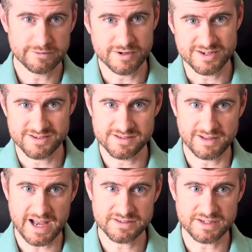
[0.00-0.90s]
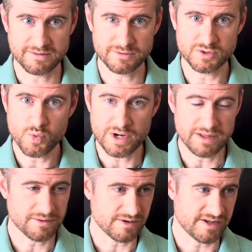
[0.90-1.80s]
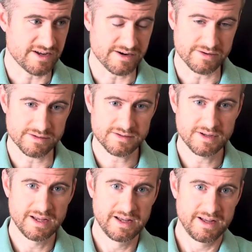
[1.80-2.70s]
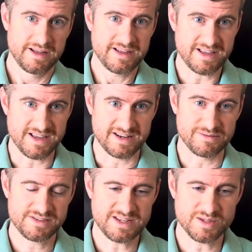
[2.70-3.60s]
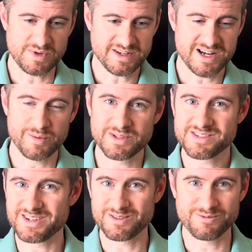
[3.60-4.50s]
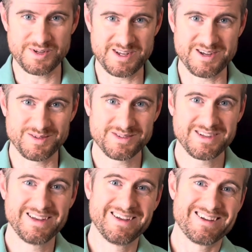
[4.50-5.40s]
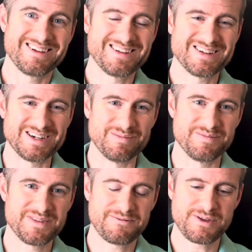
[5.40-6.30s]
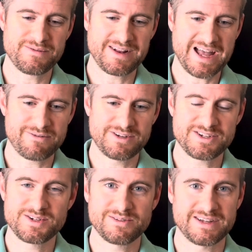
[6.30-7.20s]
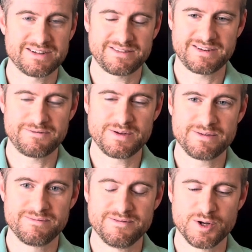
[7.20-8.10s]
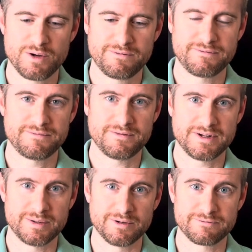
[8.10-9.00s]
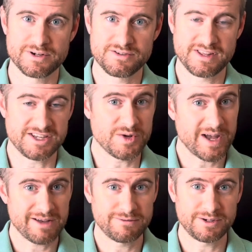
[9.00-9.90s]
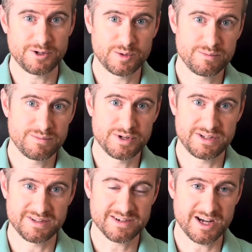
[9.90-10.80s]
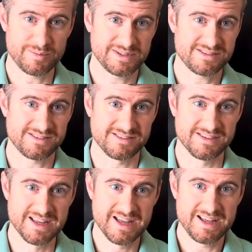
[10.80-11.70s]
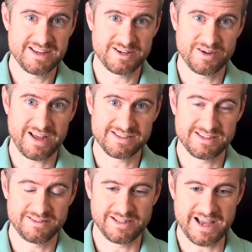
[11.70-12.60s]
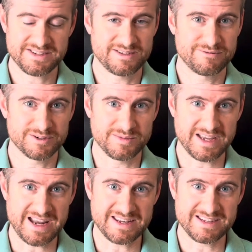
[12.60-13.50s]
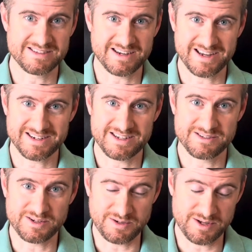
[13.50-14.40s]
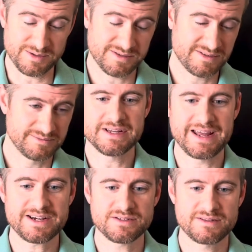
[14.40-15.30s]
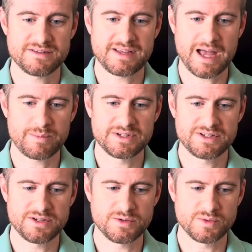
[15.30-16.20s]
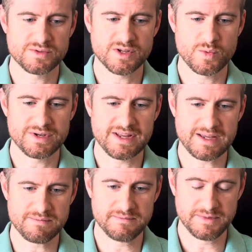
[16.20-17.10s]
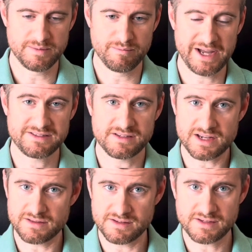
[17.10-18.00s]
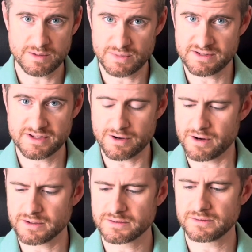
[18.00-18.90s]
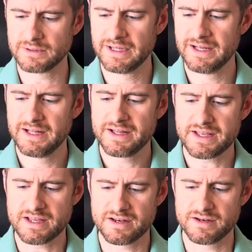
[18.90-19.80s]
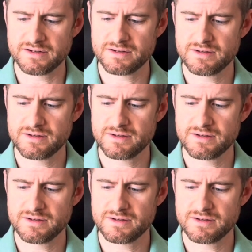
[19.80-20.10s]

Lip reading: fridges lasting for 20, 30 years. And I've seen them in comments in other videos. If you have an issue, like if you know of a fridge that you have at home, put it in the comments. And has it lasted from the 80s, 90s? Who knows? And actually, this happened to someone named Betsy in this NBC article. In